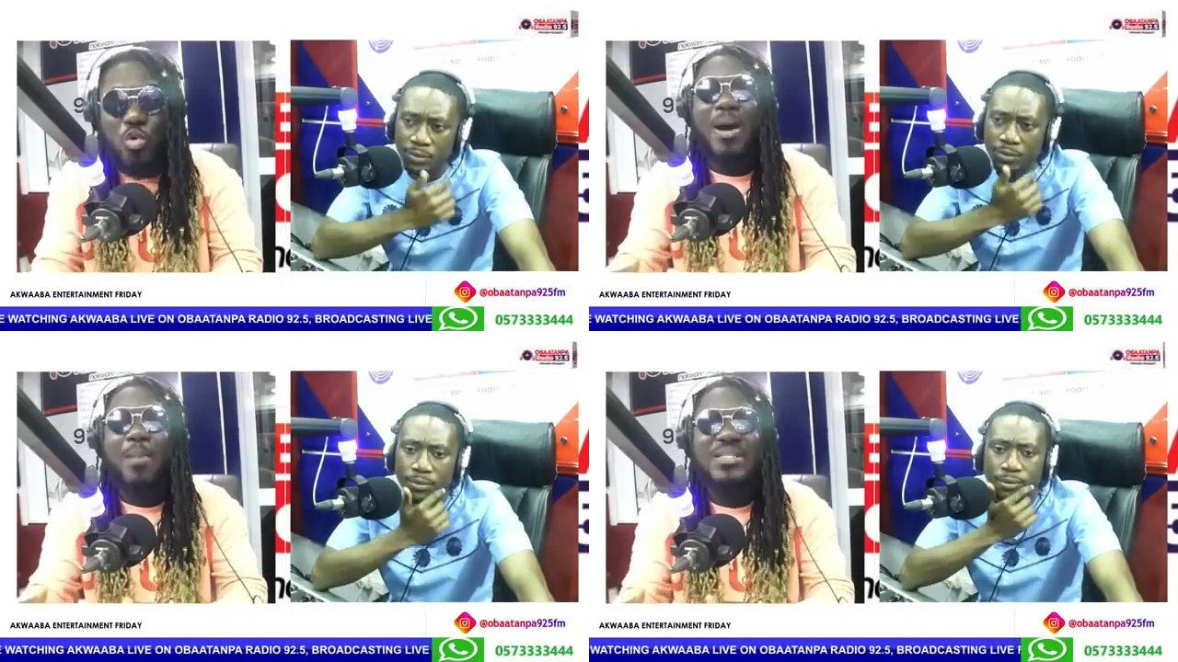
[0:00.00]

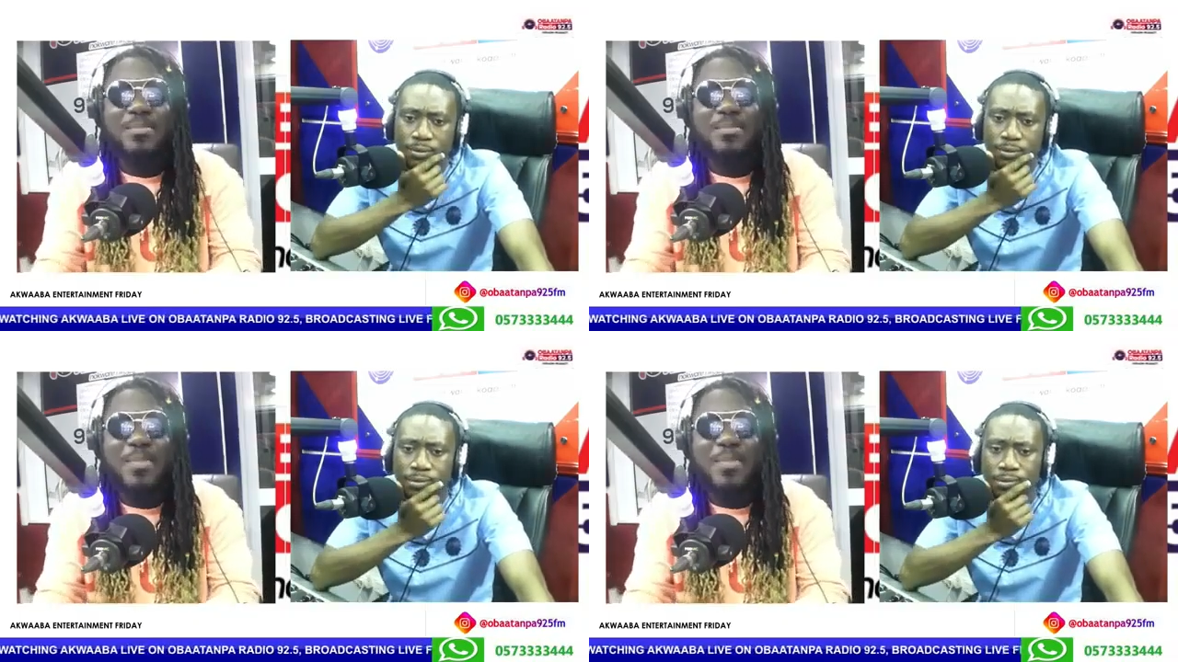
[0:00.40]
Speaker 1: ba
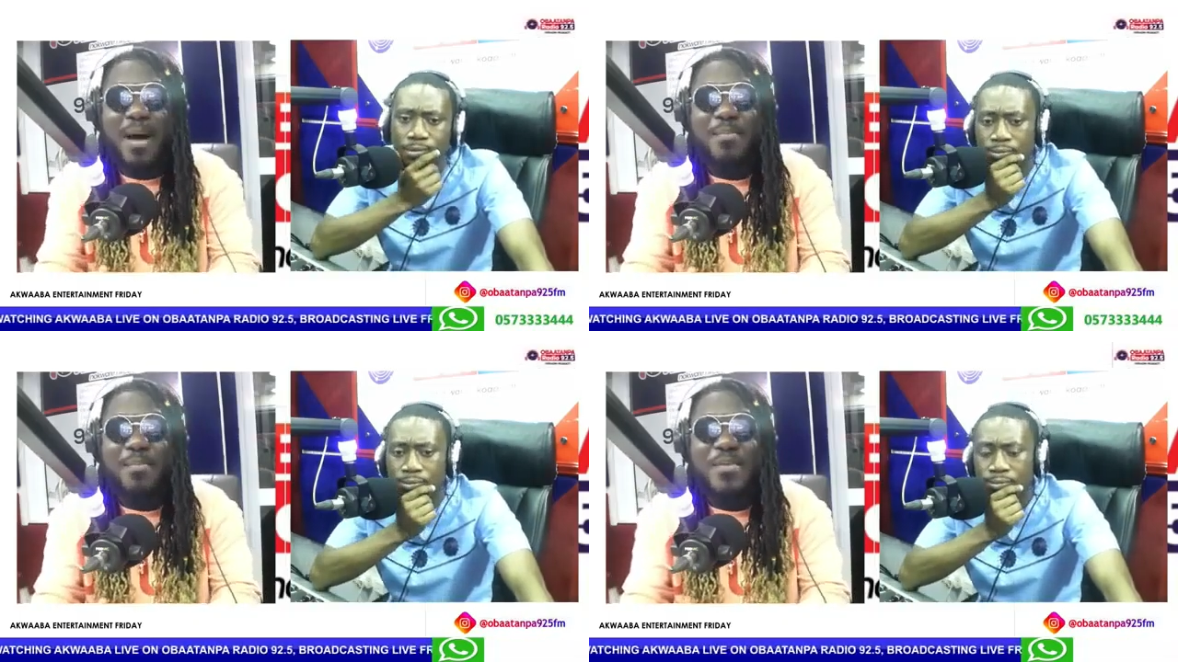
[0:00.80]
me
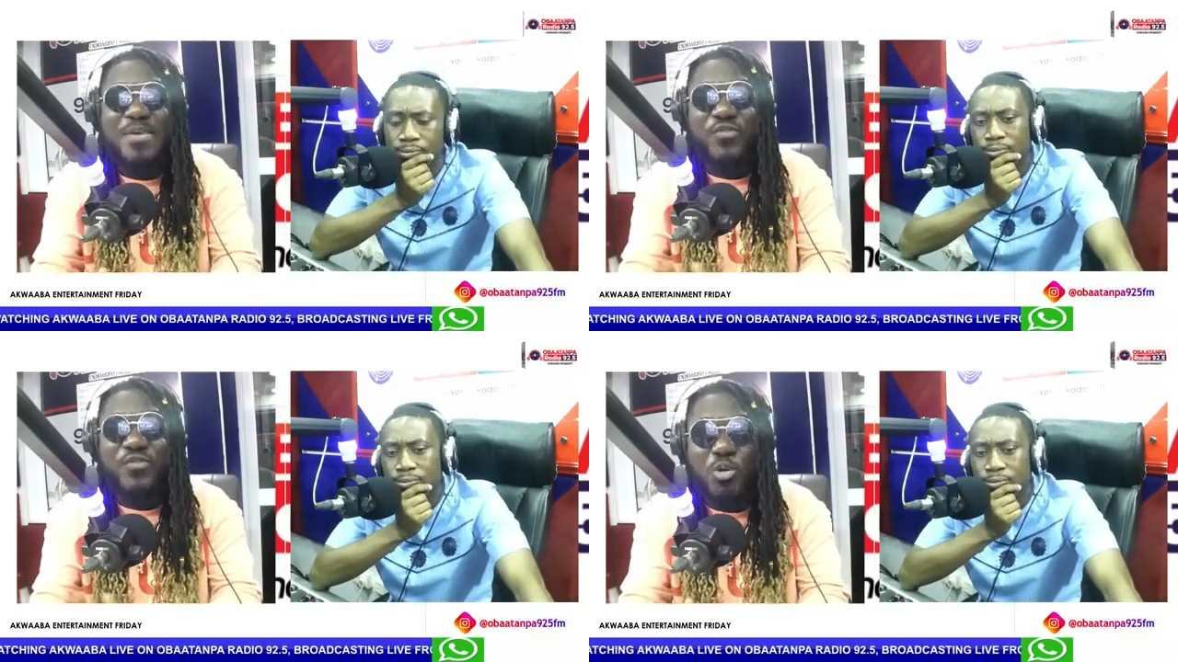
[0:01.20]
because
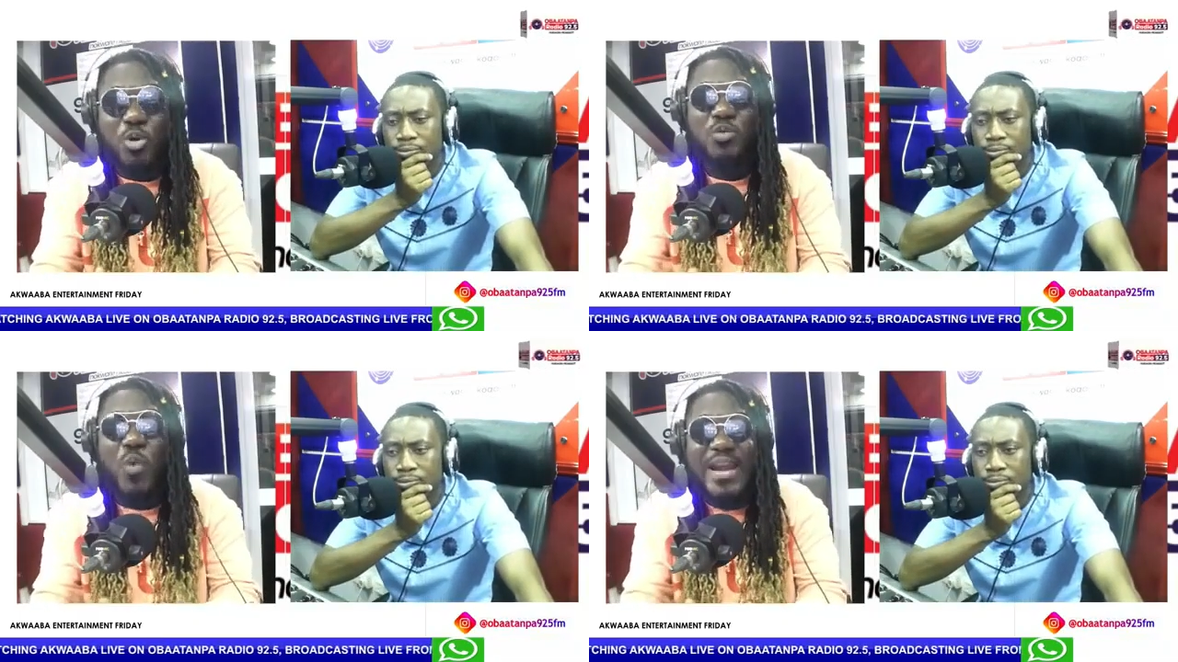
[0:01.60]
when I
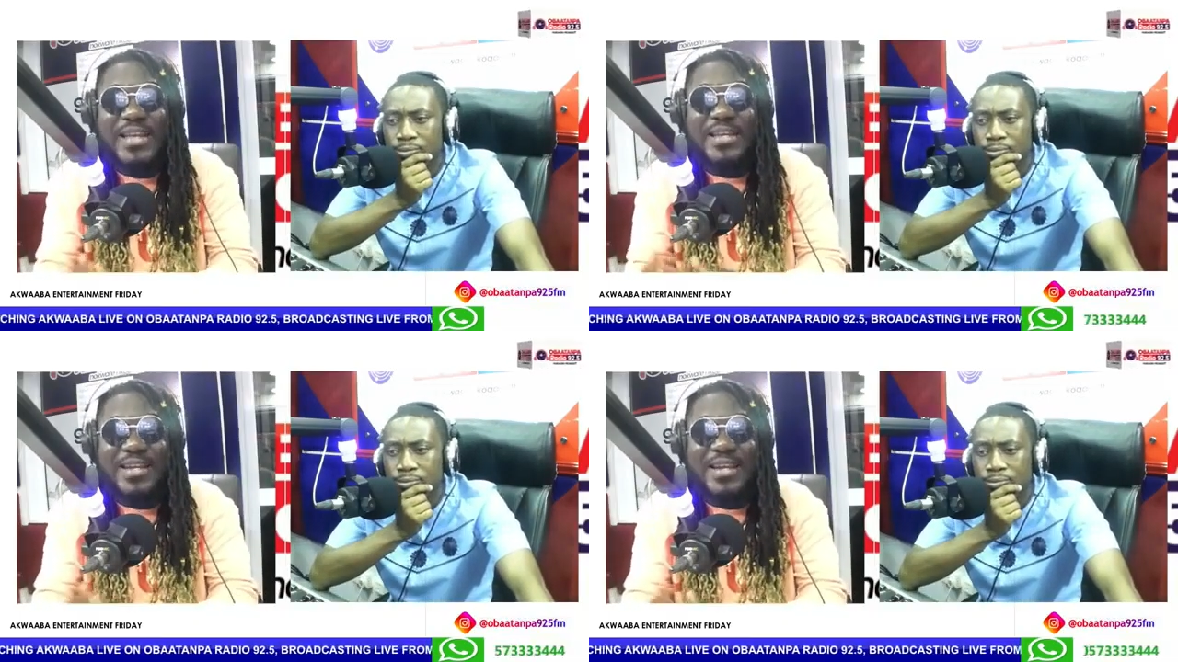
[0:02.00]
needed
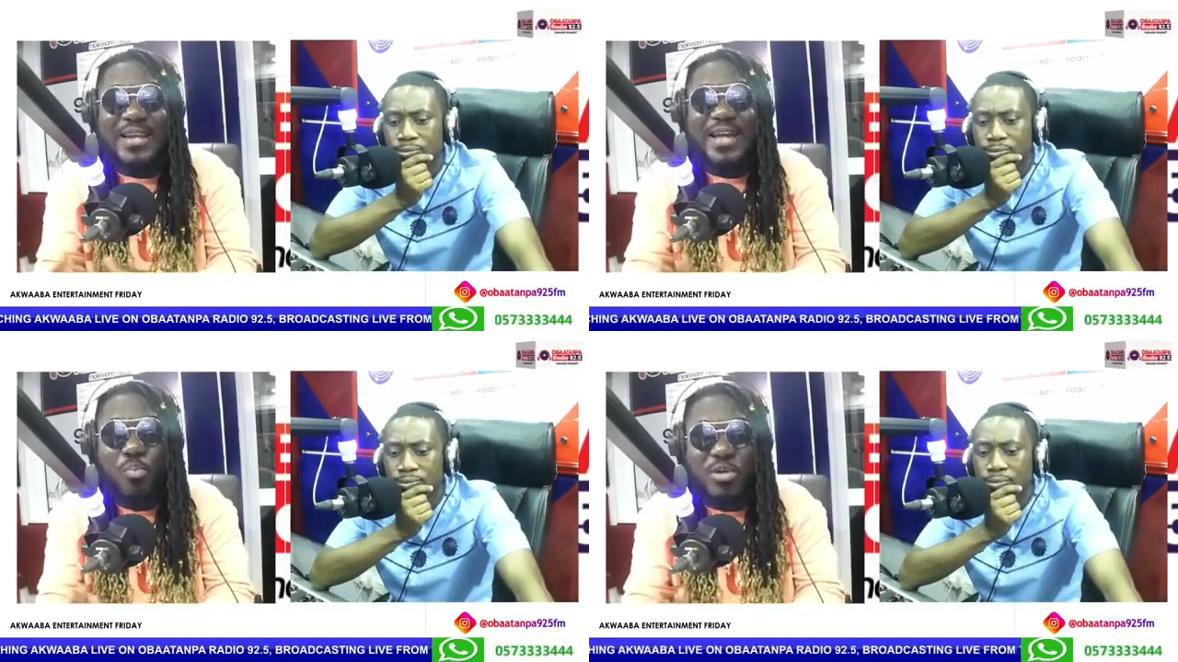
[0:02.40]
that
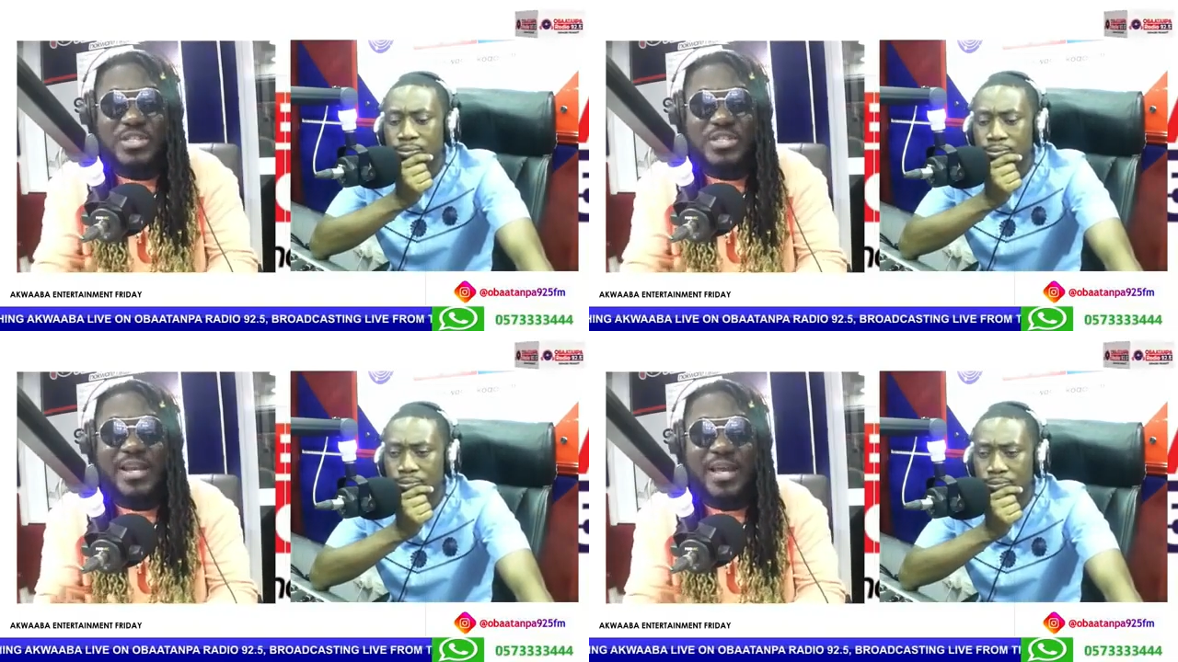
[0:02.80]
support and help,
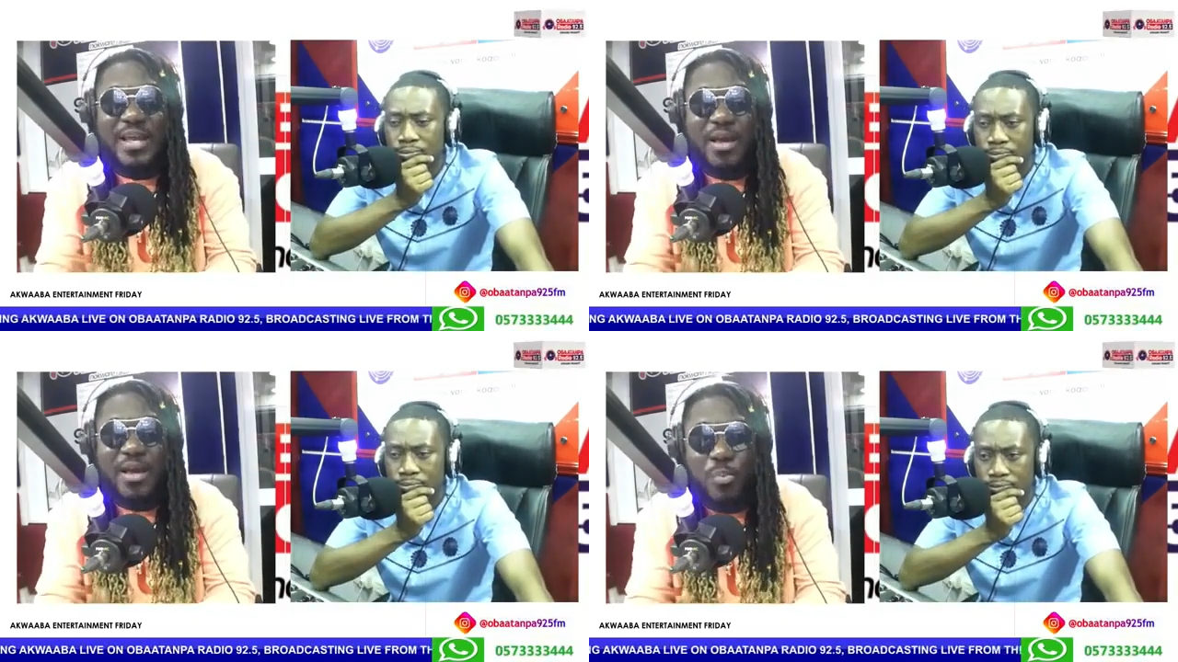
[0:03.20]

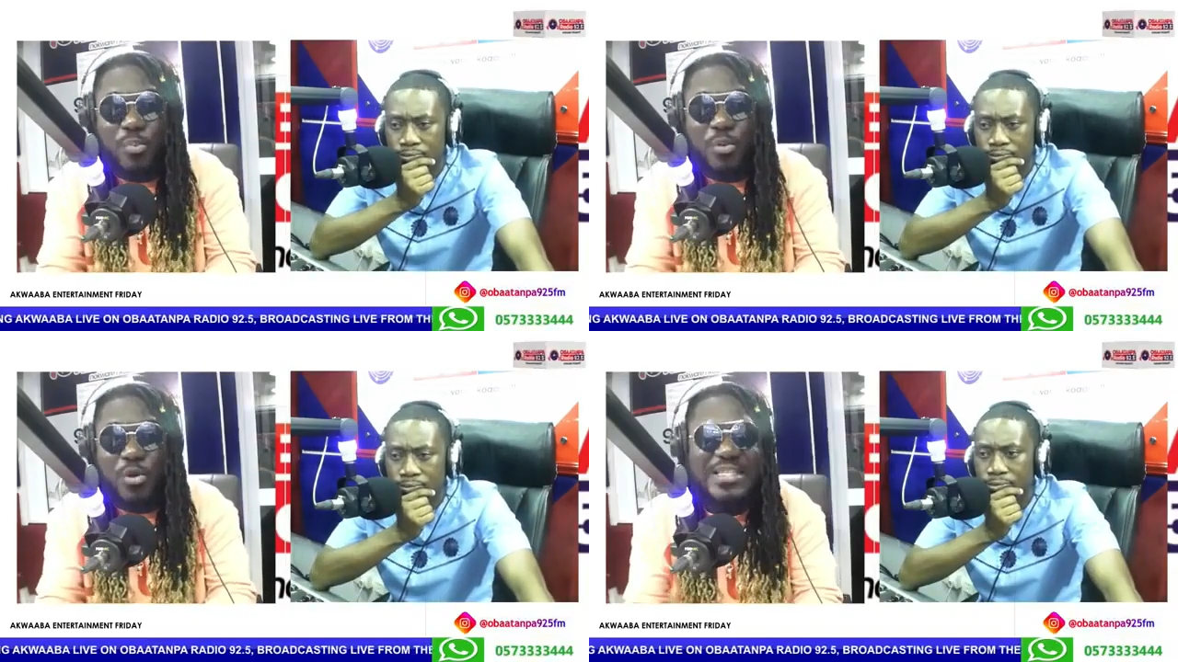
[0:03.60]
you
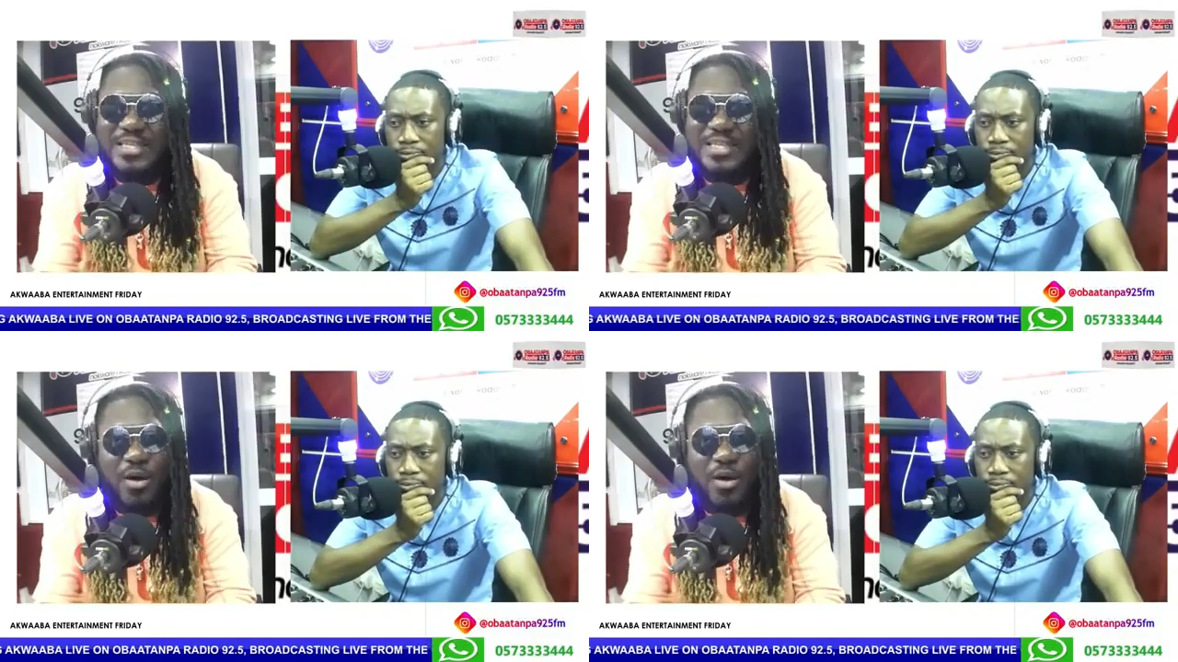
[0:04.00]
didn't help